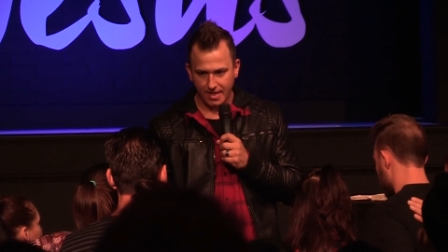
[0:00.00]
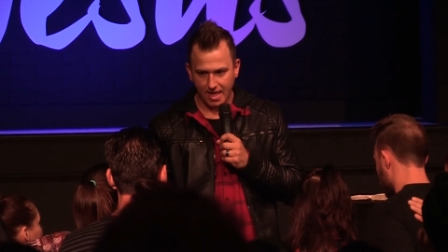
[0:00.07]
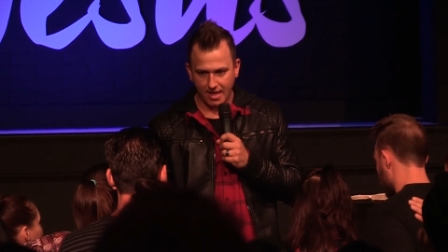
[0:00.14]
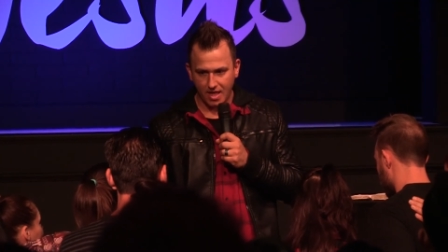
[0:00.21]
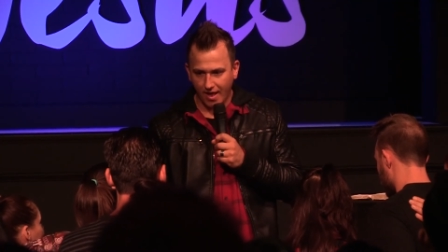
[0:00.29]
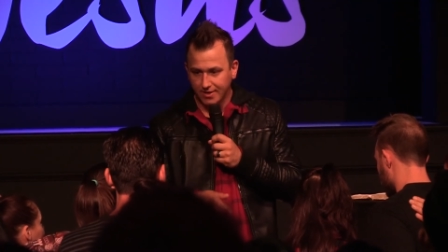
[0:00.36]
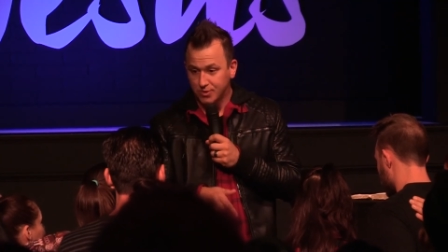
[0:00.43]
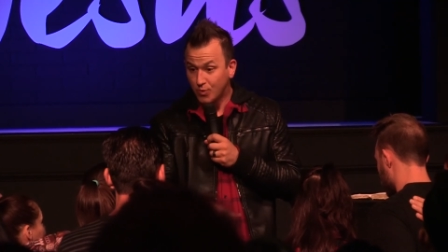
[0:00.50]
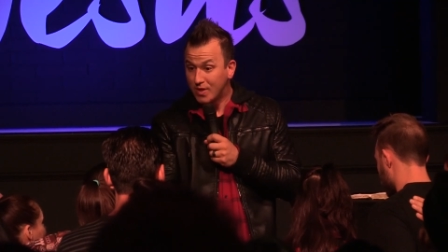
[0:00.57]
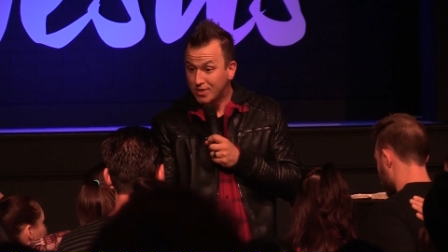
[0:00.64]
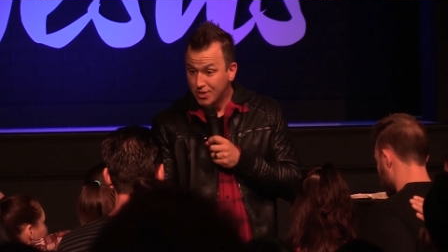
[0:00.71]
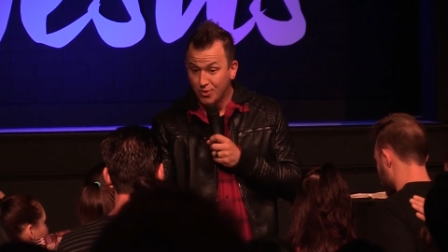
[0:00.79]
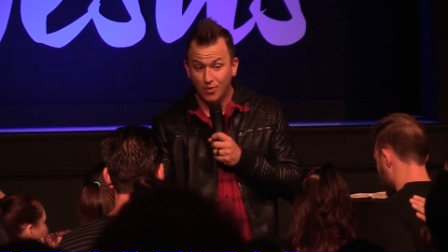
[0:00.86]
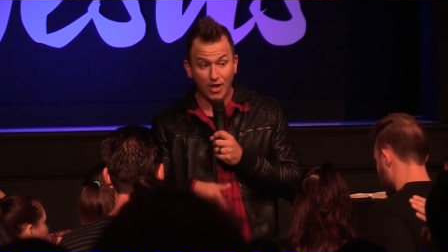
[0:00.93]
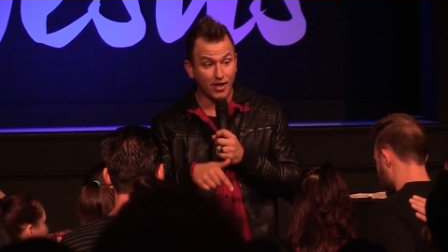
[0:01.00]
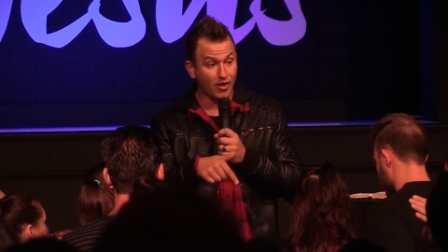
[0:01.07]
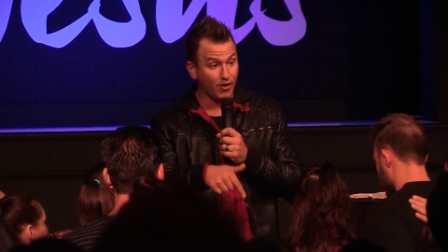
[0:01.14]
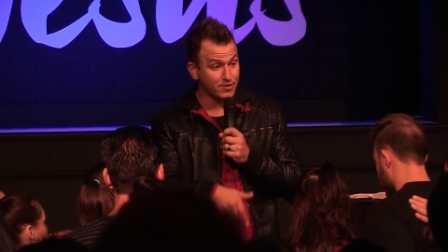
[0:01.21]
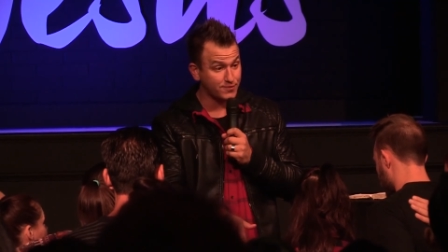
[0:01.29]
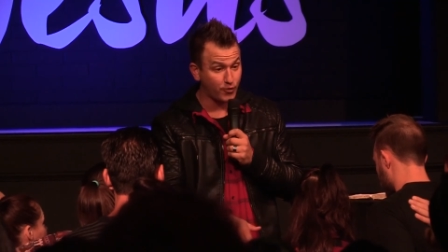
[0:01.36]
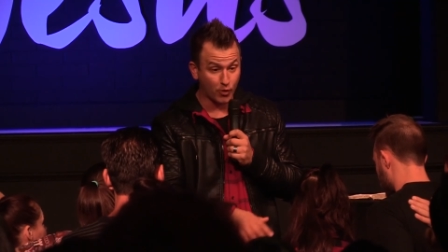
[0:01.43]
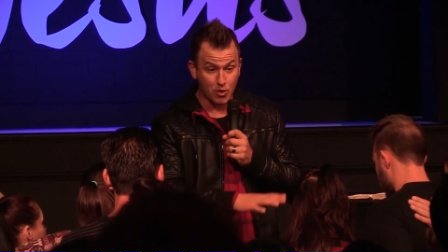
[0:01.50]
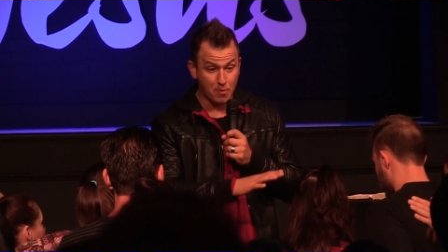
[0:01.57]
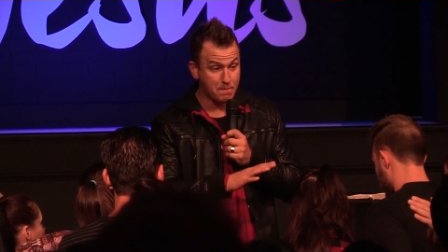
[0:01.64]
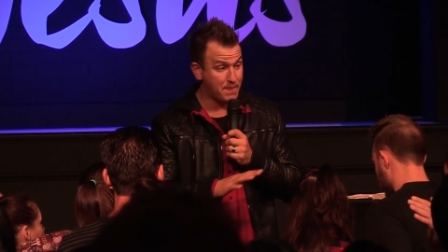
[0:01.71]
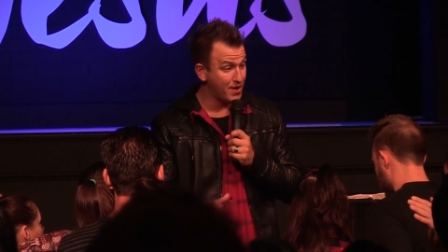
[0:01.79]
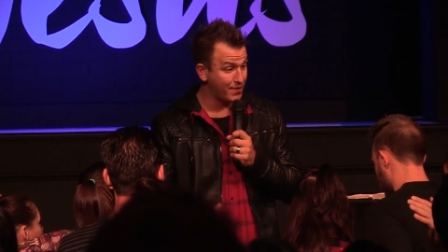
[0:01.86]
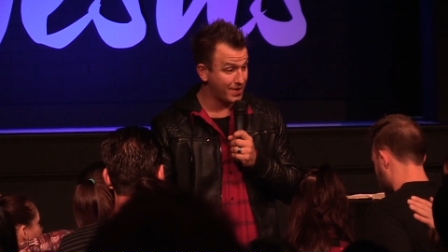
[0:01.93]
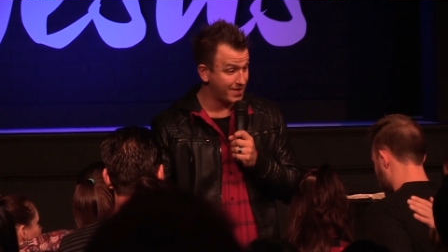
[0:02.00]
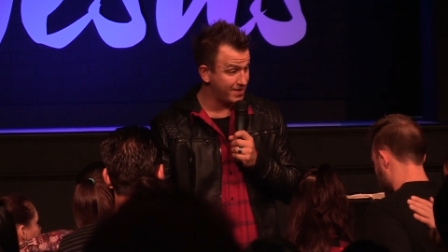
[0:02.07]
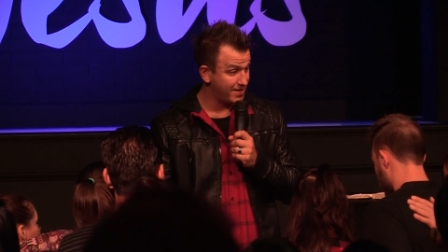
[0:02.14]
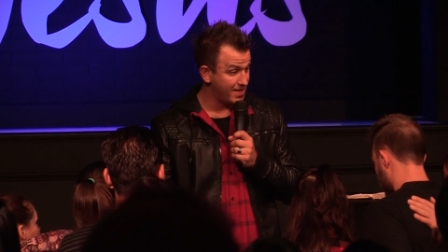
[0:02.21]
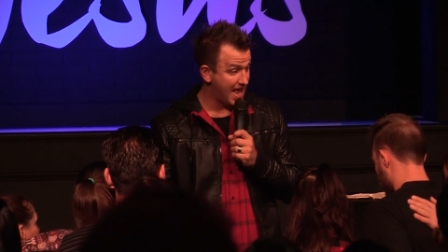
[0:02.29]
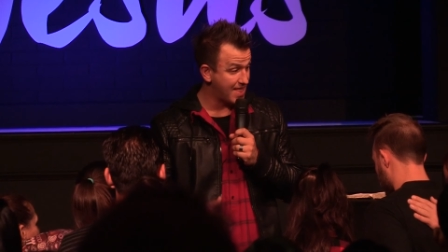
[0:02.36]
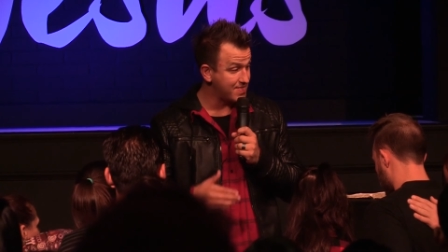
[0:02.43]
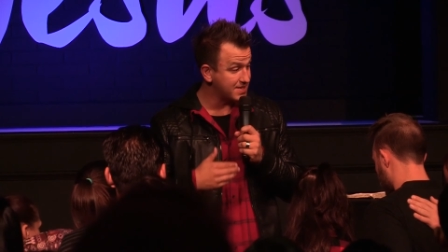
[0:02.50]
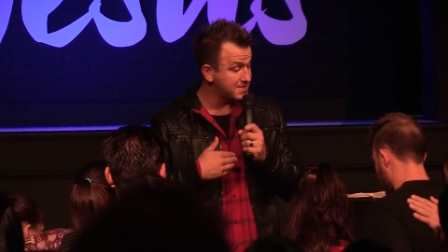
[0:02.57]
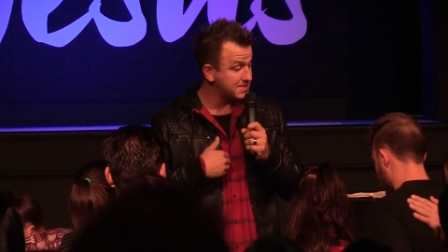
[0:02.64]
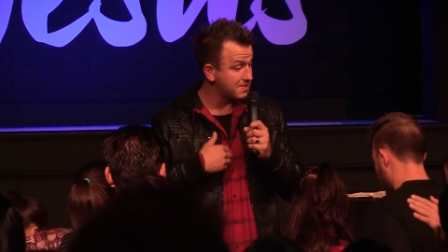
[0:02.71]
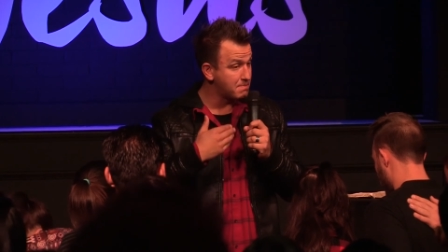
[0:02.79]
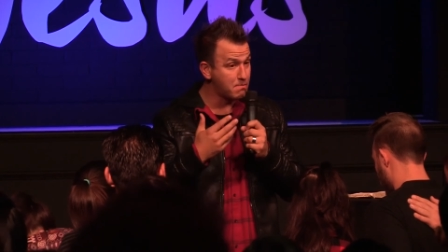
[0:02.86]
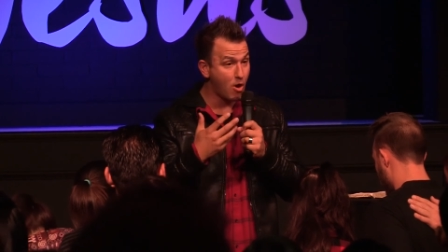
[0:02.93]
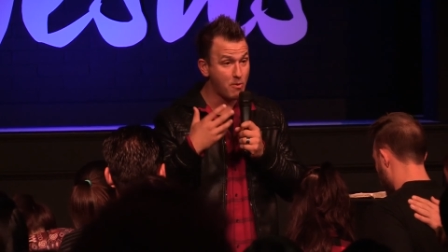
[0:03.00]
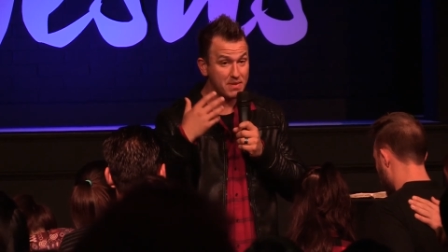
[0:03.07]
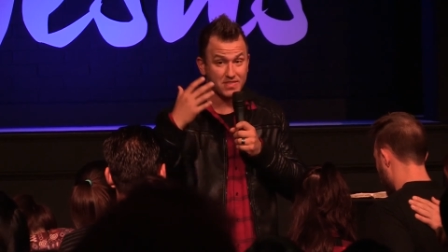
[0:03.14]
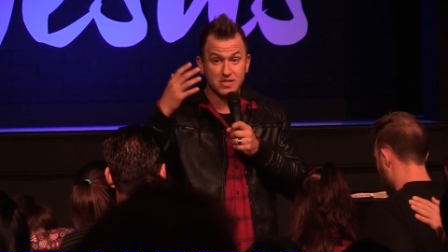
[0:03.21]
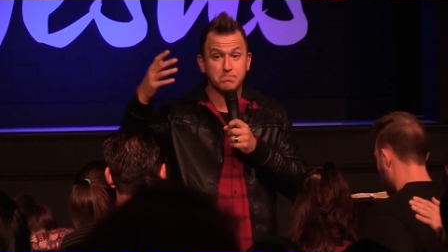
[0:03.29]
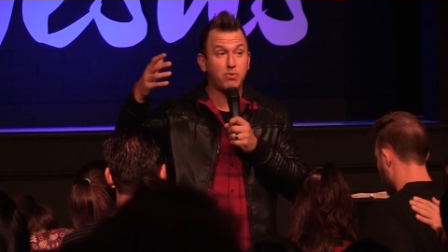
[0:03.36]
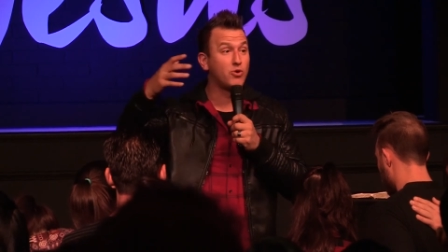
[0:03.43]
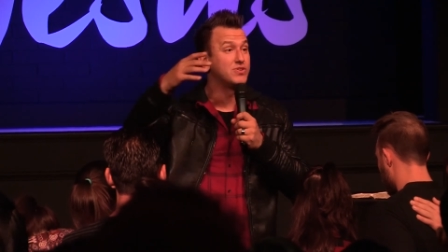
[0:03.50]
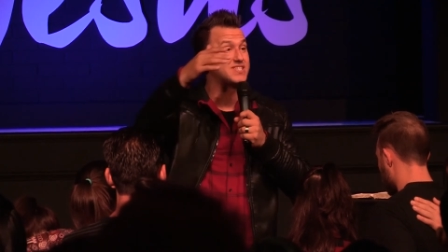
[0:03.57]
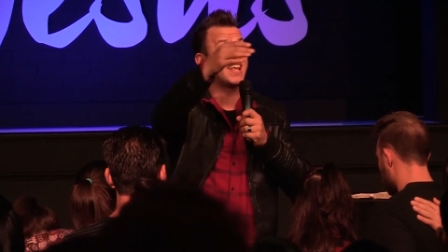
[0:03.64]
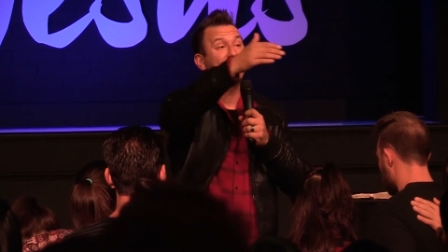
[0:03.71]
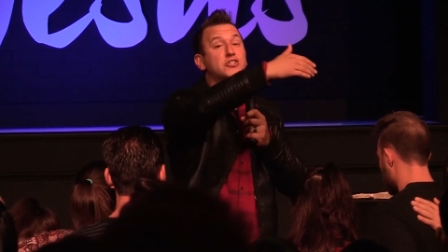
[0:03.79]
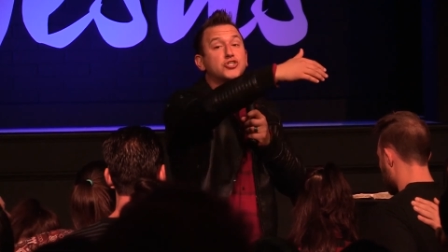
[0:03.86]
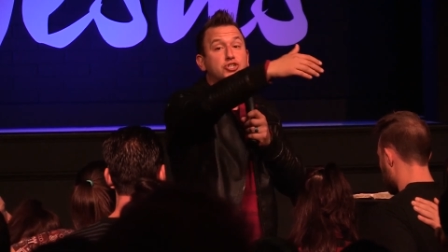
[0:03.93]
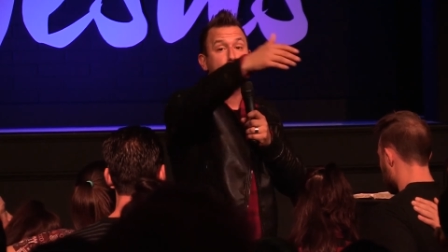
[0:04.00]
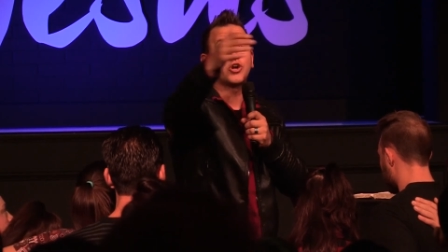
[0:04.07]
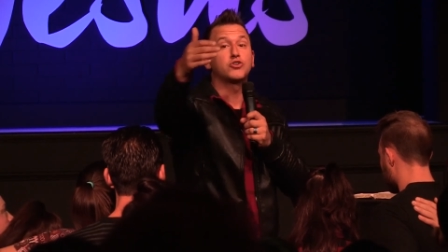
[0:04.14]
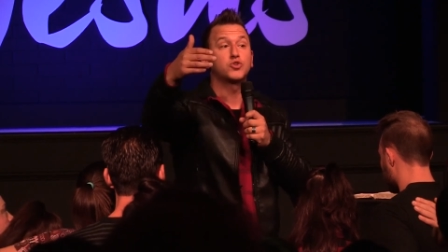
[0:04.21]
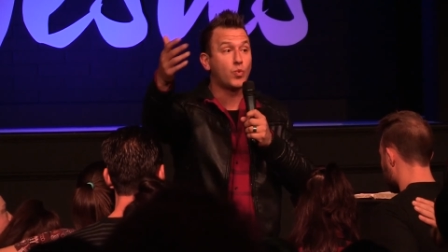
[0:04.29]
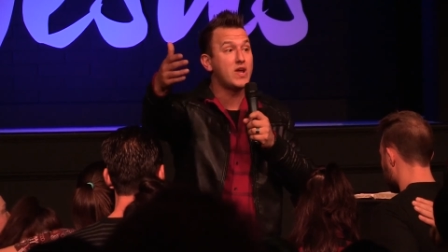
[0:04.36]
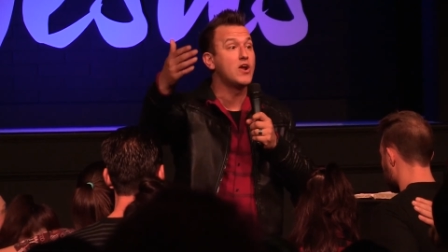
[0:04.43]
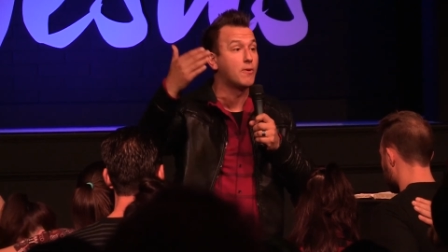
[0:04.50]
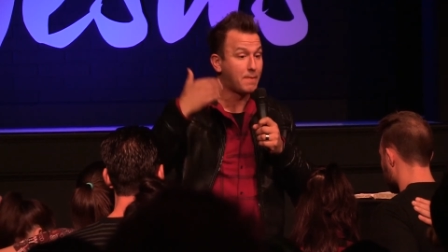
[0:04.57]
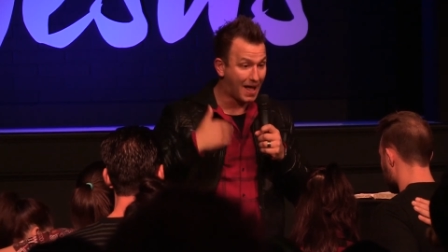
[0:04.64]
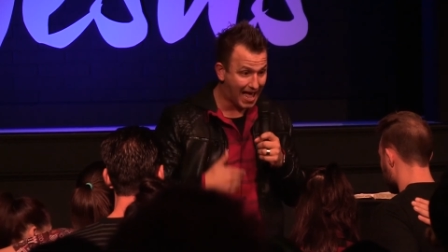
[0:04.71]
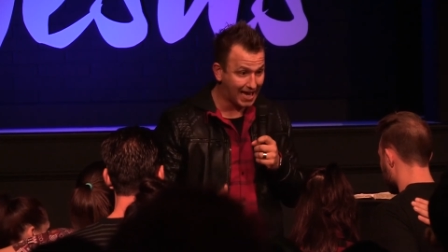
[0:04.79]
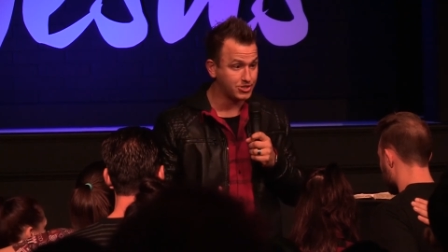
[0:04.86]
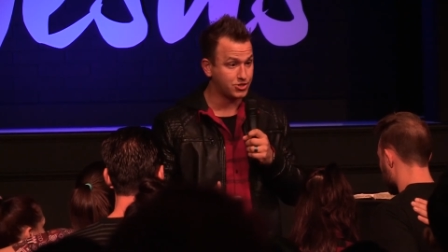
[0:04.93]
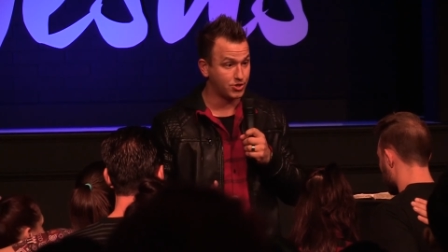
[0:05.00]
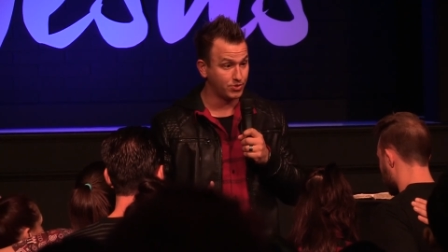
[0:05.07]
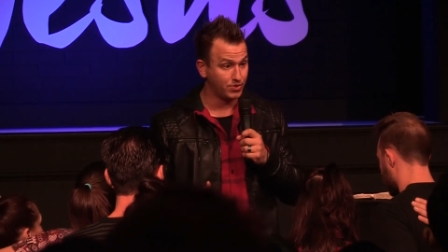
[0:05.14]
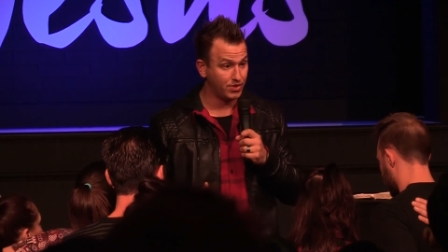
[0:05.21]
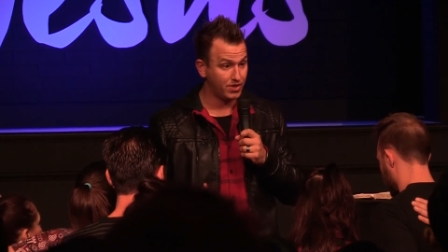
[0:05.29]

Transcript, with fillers: And God is with you and God is for you, period. And this is a moment, this boldness, and this church, we are behind you.